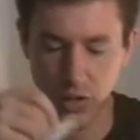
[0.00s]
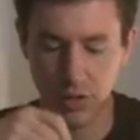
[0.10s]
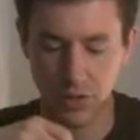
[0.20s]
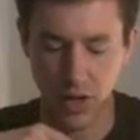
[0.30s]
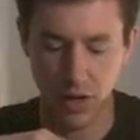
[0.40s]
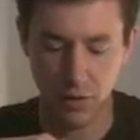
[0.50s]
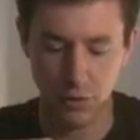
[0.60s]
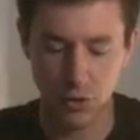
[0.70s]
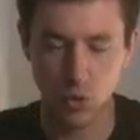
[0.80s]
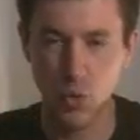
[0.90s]
is a
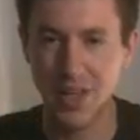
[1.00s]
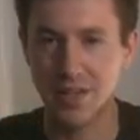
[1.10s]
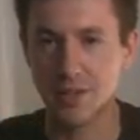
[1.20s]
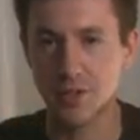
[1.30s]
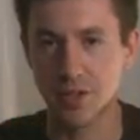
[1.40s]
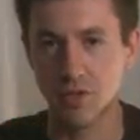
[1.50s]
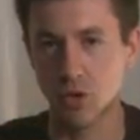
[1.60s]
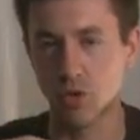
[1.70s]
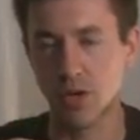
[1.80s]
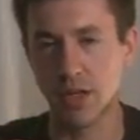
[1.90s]
sweetness in the
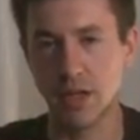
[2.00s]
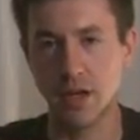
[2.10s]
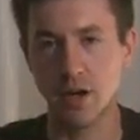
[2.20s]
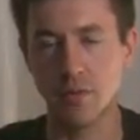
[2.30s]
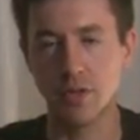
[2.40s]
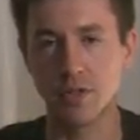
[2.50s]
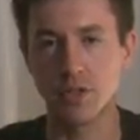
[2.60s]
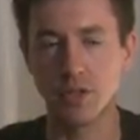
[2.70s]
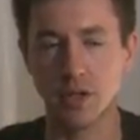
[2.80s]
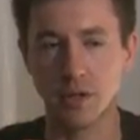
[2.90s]
green here
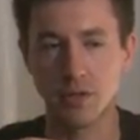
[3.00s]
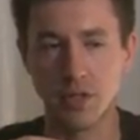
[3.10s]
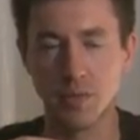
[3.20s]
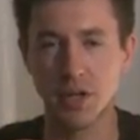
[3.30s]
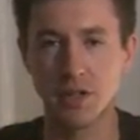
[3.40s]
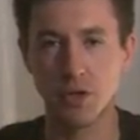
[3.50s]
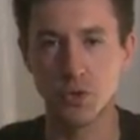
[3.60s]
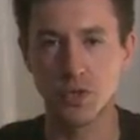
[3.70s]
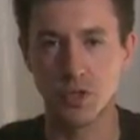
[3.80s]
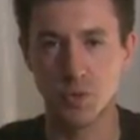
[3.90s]
that's something
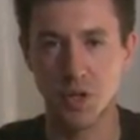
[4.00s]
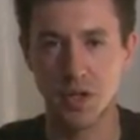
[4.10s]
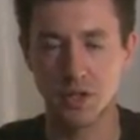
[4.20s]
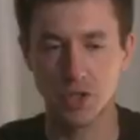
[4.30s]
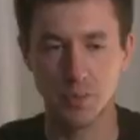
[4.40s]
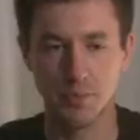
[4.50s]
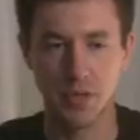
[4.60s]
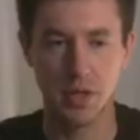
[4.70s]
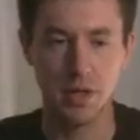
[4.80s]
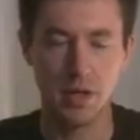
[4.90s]
close to spinach,
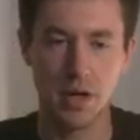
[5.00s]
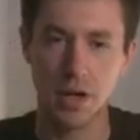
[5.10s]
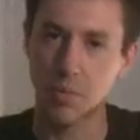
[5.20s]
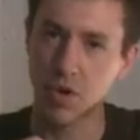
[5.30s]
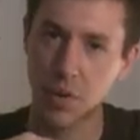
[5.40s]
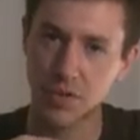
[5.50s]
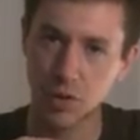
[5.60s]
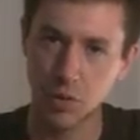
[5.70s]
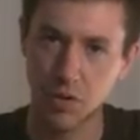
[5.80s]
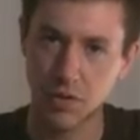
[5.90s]
perhaps a
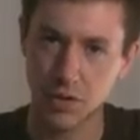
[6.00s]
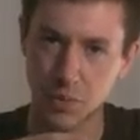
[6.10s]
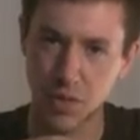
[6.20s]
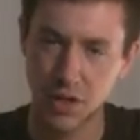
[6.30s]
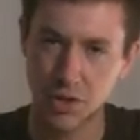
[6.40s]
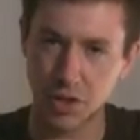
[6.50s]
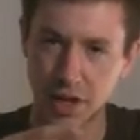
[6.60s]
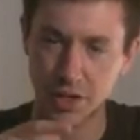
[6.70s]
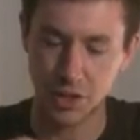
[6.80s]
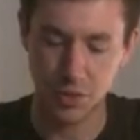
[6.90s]
little bit of a spinach /
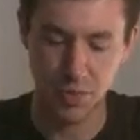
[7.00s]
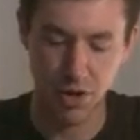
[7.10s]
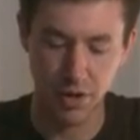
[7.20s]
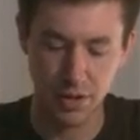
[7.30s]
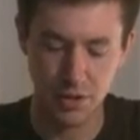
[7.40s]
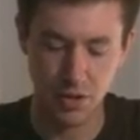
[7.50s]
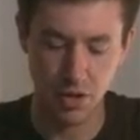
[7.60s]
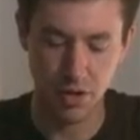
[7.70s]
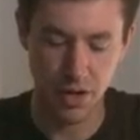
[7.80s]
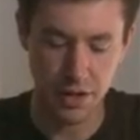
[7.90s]
asparagus in
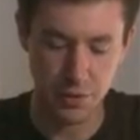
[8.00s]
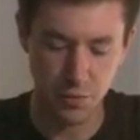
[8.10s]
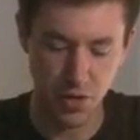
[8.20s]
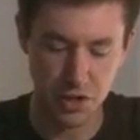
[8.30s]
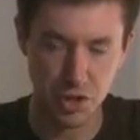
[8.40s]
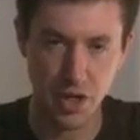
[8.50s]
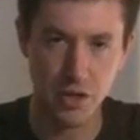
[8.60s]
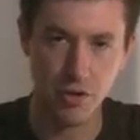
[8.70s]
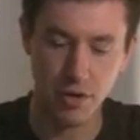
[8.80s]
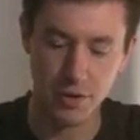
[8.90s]
there, a nice fresh
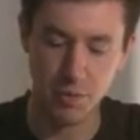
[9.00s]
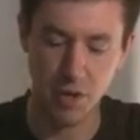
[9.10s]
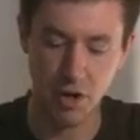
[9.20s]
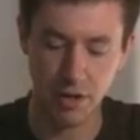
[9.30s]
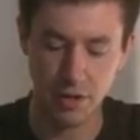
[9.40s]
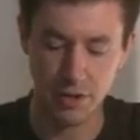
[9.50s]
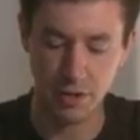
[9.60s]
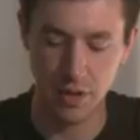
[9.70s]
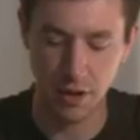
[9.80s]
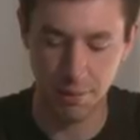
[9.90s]
tender asparagus
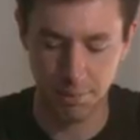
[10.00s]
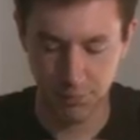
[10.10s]
in there,